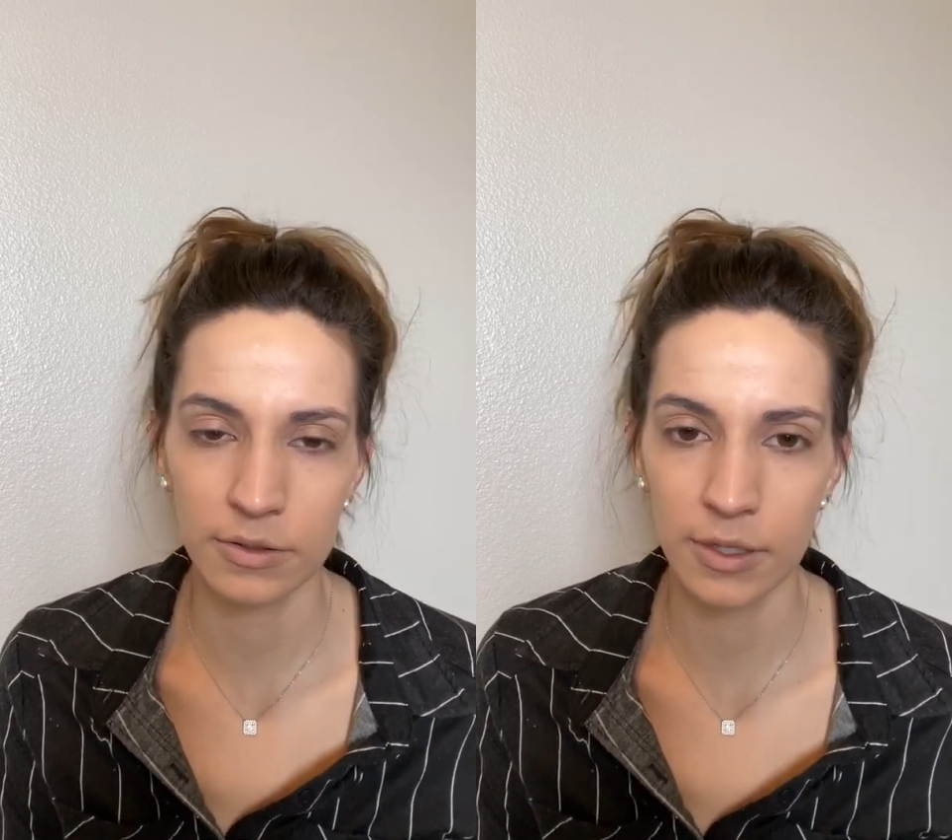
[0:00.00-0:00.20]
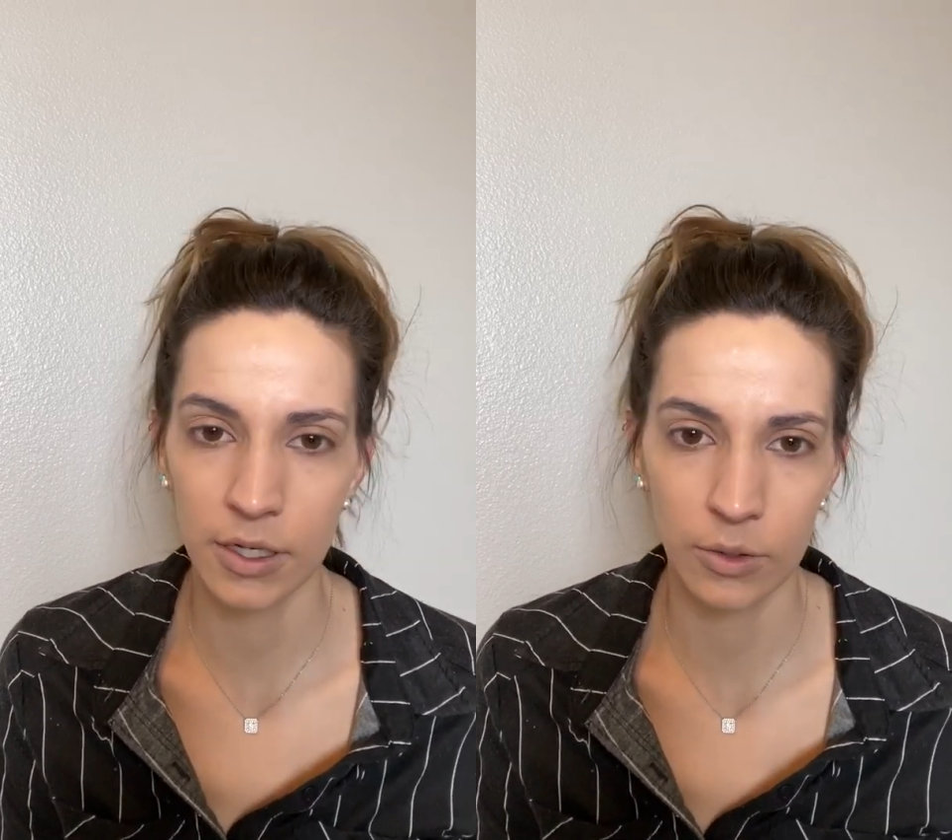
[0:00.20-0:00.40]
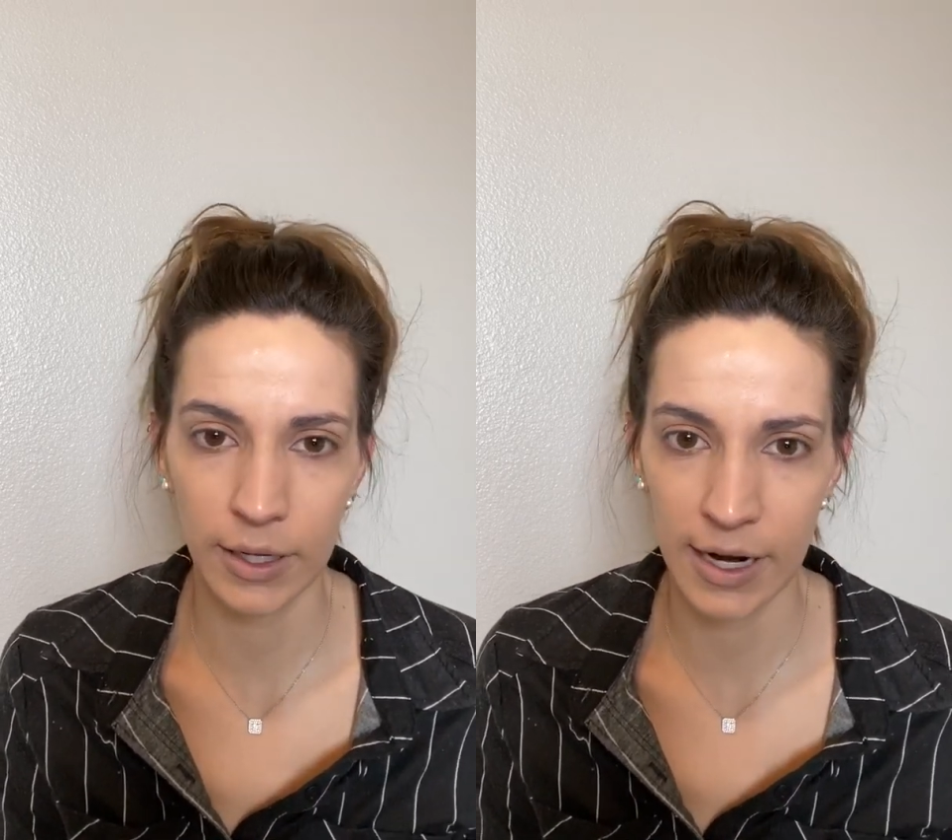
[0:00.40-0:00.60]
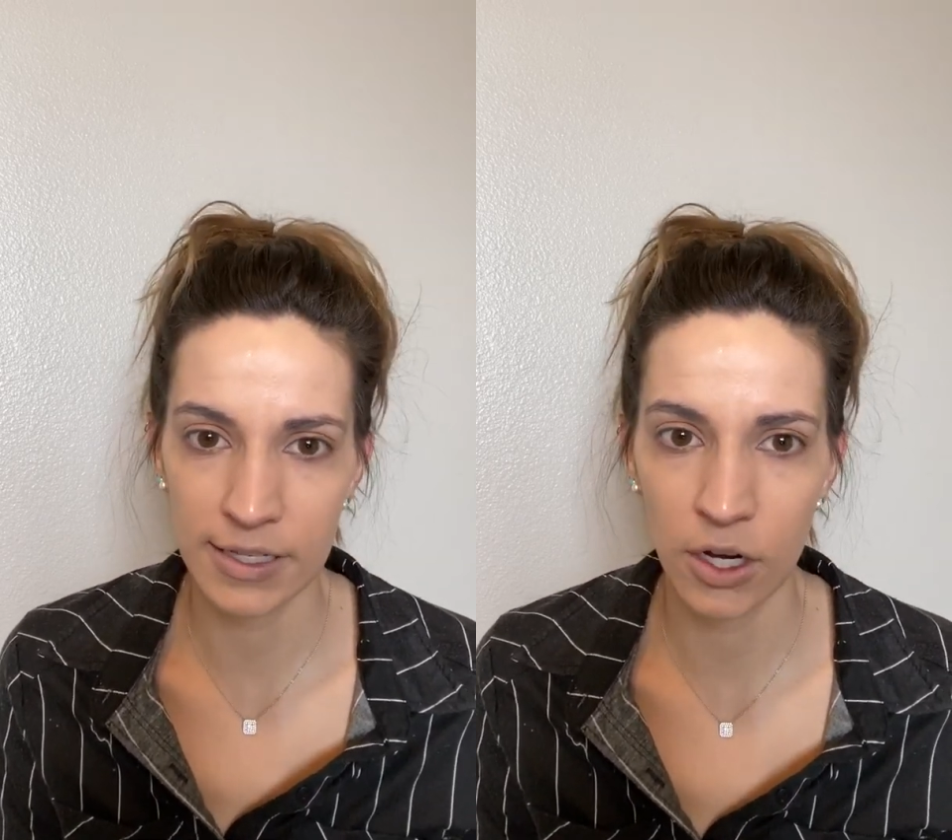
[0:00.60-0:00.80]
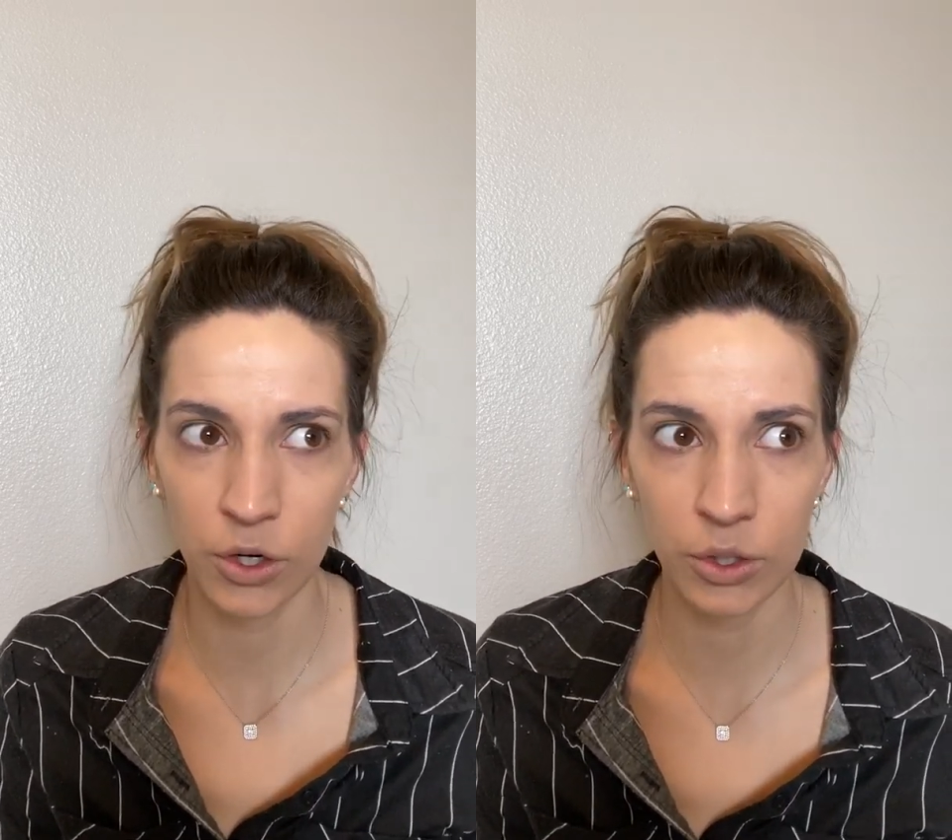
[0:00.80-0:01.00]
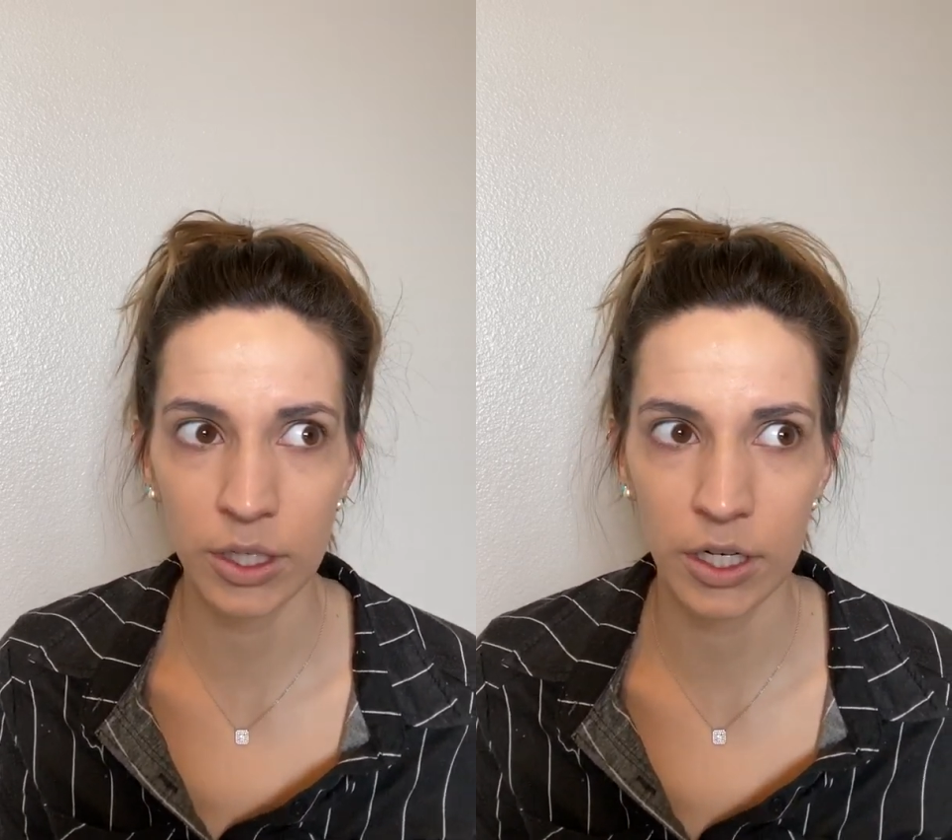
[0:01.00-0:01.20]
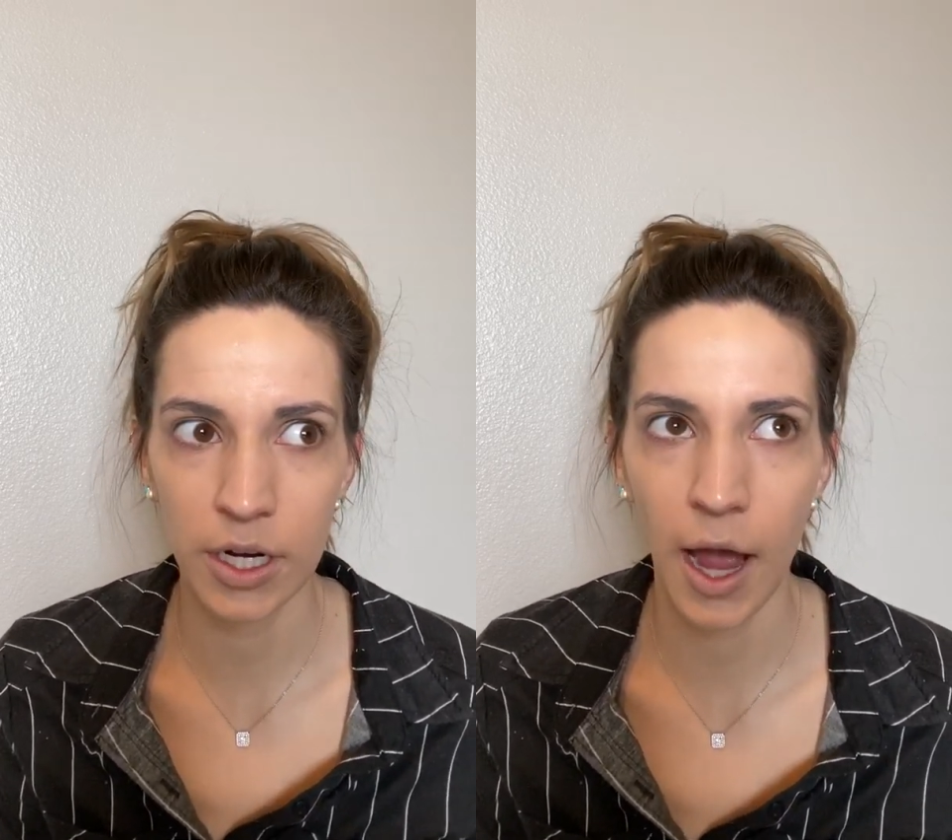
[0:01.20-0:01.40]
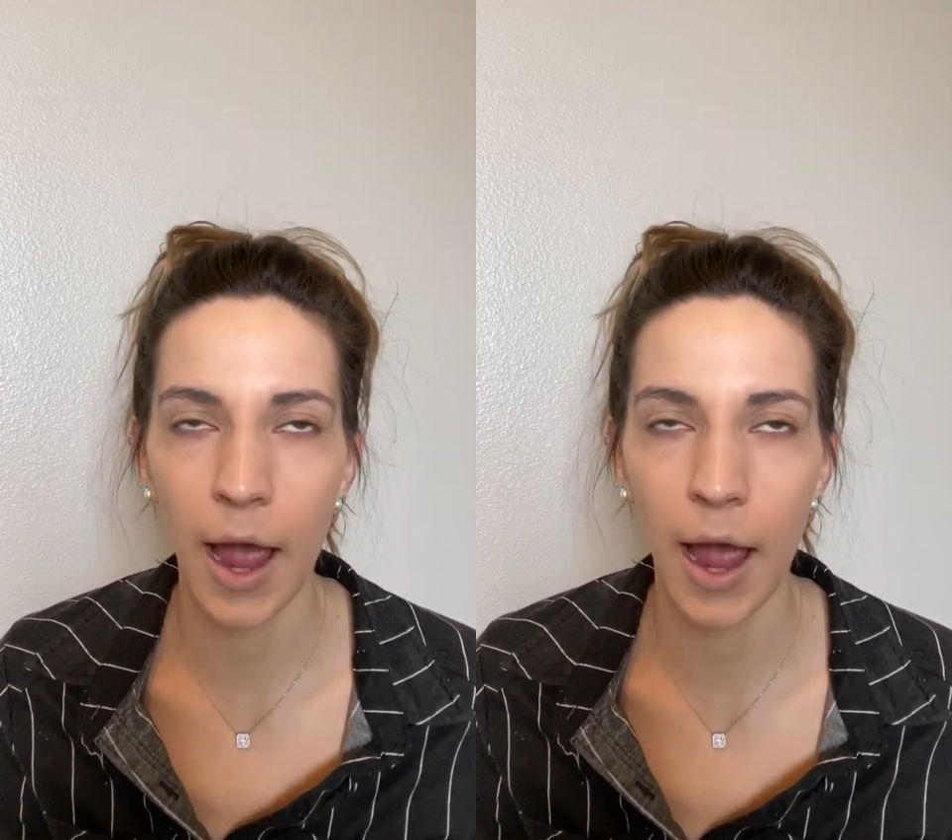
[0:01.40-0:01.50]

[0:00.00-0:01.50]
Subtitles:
you know, like I said earlier,